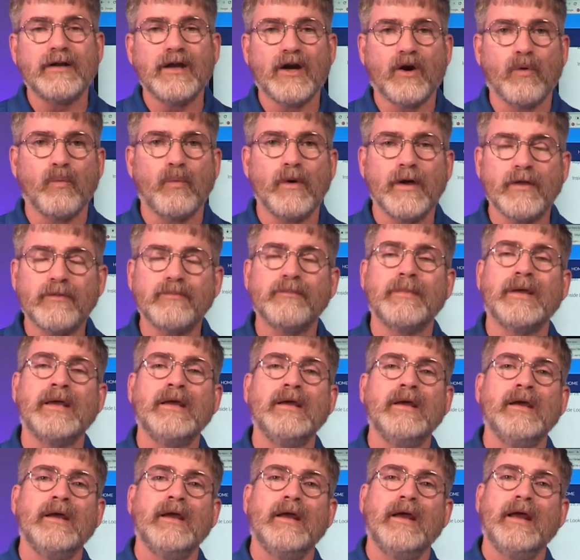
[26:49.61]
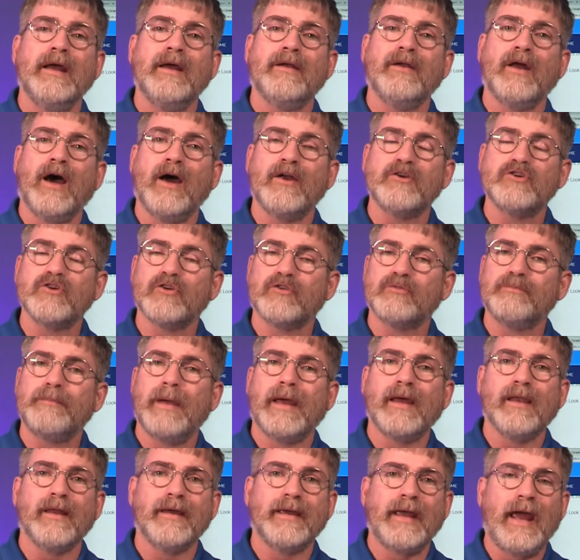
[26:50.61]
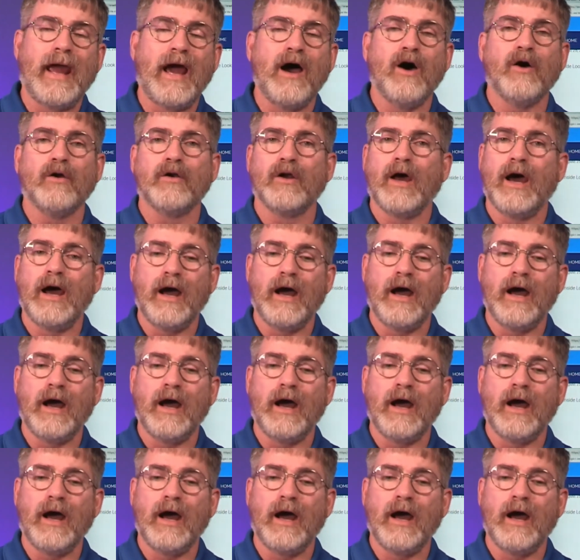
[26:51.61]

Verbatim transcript: here with me and not just bailing out.